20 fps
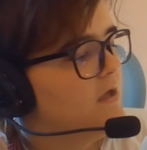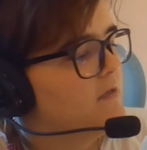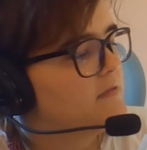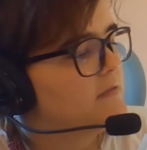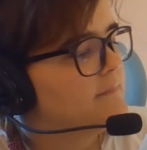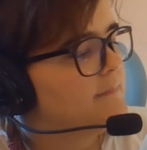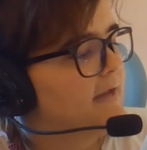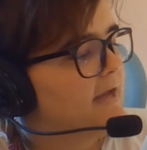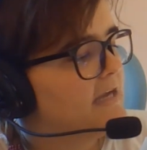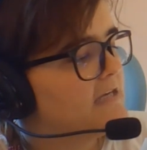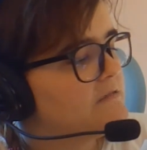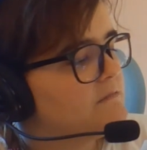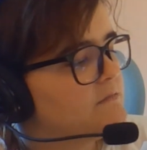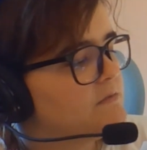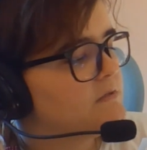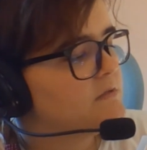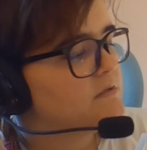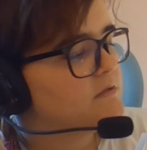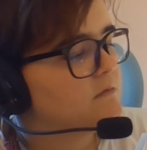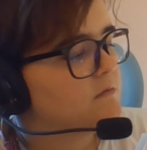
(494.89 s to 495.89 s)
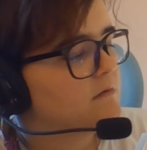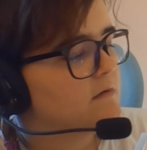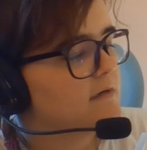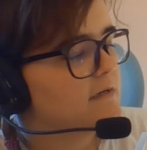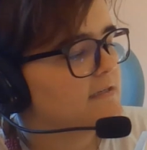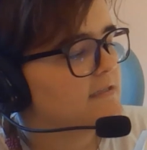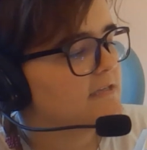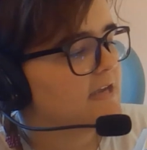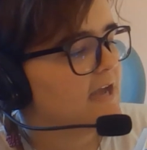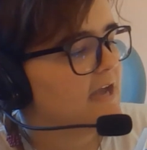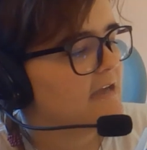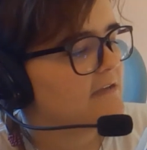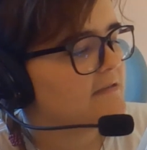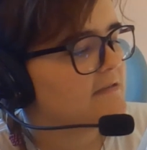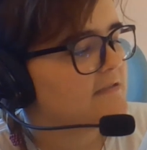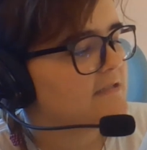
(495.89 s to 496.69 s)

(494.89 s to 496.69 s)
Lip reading: The bags were to store and tag the